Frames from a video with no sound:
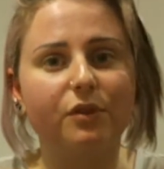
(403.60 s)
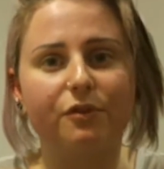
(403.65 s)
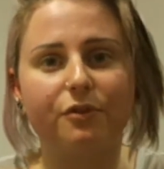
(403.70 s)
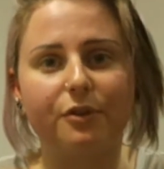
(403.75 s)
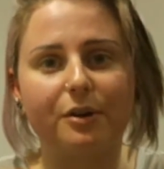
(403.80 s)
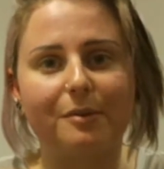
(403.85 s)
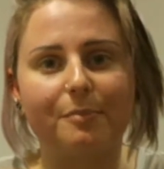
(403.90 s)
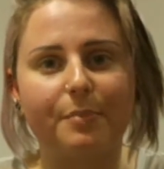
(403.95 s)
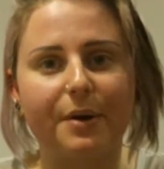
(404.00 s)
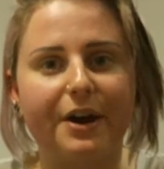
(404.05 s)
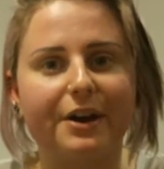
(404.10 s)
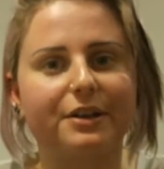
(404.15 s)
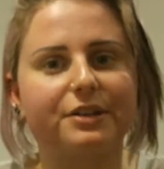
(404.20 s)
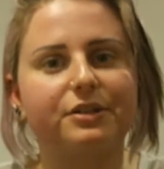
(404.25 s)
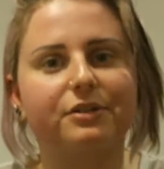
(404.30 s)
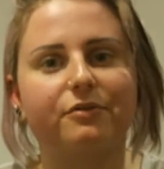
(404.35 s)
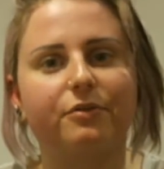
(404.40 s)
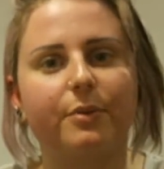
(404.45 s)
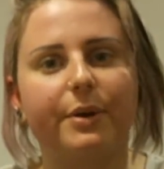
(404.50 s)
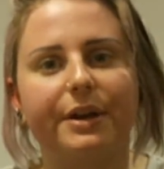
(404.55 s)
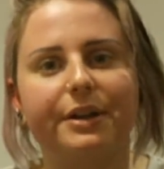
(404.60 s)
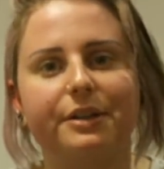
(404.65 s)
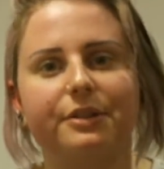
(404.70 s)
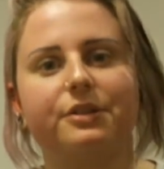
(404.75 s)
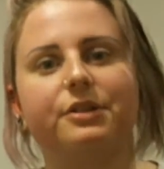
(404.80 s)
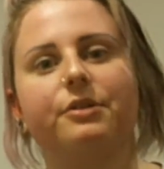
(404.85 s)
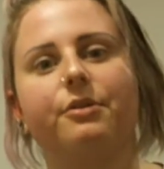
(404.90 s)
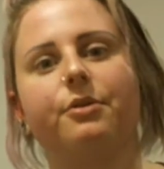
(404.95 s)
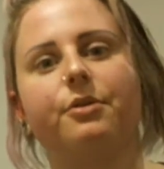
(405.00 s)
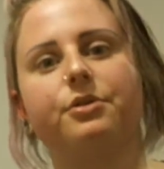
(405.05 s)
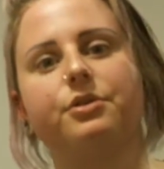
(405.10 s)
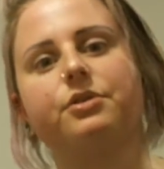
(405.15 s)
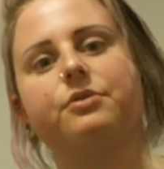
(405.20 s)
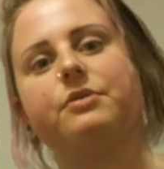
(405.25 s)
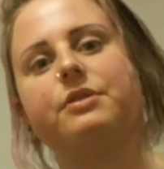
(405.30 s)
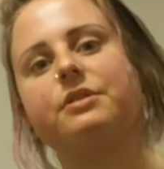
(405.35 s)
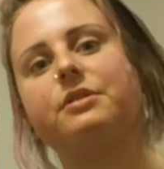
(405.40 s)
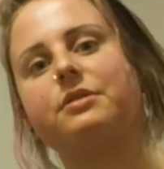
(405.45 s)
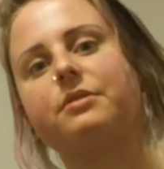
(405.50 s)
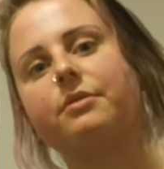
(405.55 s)
for a box of wine at the
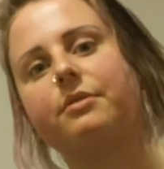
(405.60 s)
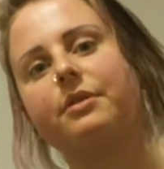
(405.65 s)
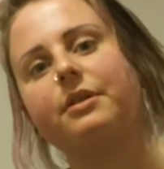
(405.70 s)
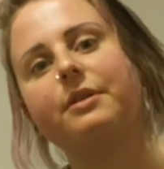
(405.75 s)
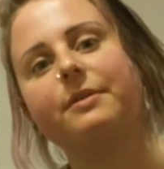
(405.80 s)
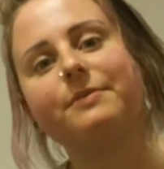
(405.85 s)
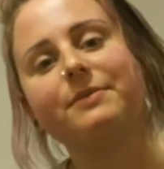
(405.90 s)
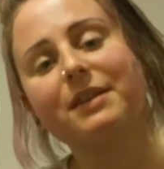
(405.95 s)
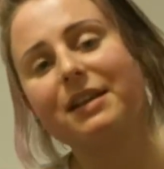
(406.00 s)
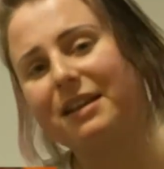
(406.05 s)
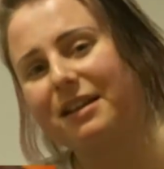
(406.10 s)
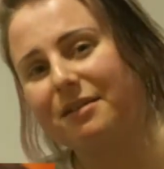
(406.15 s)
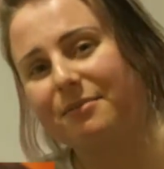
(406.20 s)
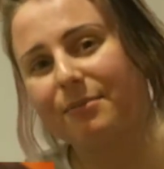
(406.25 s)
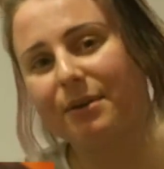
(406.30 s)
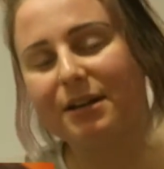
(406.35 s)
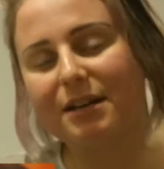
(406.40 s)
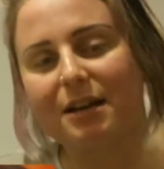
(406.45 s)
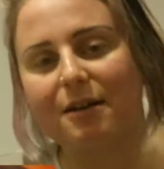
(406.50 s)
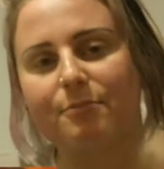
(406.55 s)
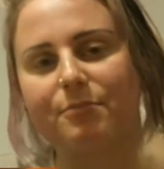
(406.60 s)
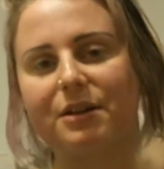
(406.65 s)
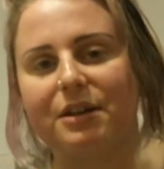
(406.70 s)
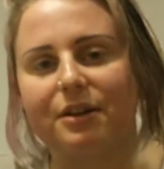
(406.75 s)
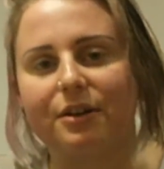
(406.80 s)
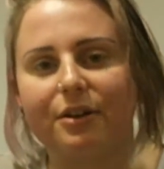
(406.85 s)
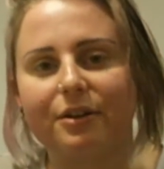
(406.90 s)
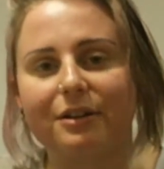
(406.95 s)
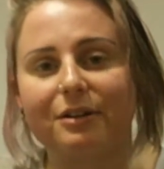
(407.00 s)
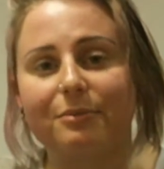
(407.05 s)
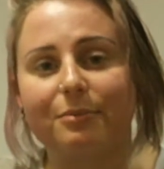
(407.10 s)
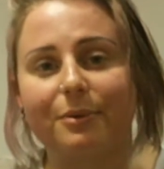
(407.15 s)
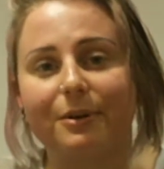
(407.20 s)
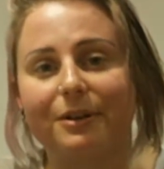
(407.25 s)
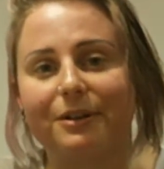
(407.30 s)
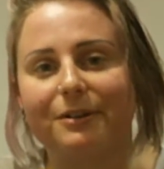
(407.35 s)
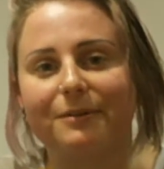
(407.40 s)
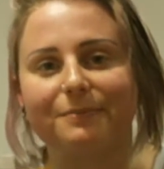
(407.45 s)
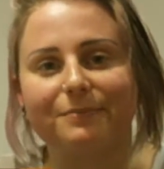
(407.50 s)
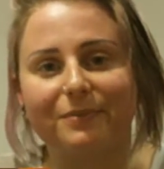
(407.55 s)
grocery store. Might not be good,
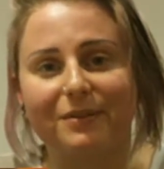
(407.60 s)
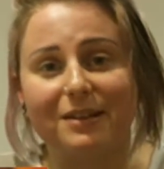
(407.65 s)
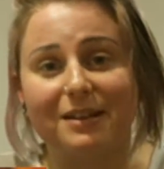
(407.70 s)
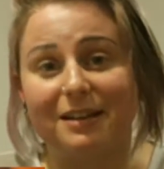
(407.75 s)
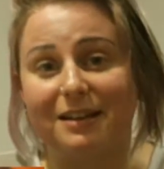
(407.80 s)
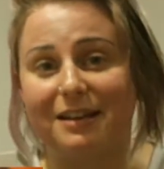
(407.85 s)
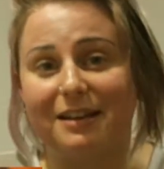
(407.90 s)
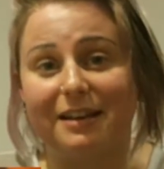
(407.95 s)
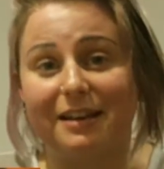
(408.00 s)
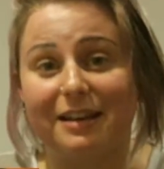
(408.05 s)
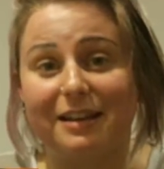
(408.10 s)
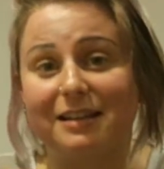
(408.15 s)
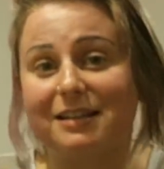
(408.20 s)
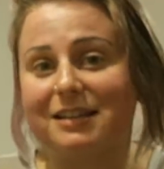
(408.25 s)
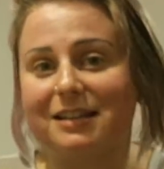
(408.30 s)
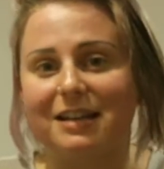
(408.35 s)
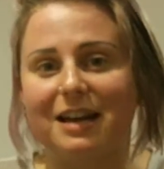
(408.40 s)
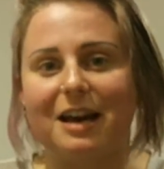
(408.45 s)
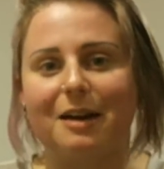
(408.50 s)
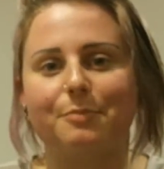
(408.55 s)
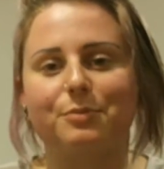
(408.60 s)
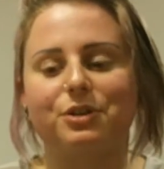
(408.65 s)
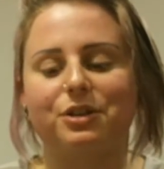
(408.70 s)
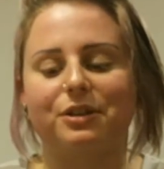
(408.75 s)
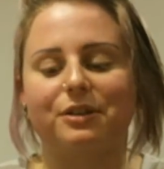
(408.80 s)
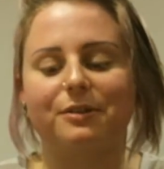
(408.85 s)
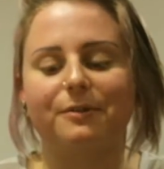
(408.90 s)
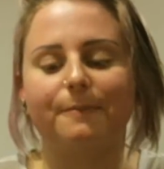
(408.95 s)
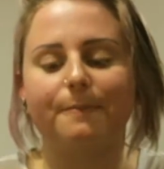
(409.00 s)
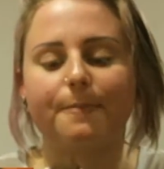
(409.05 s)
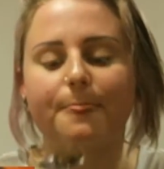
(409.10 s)
but it's an option.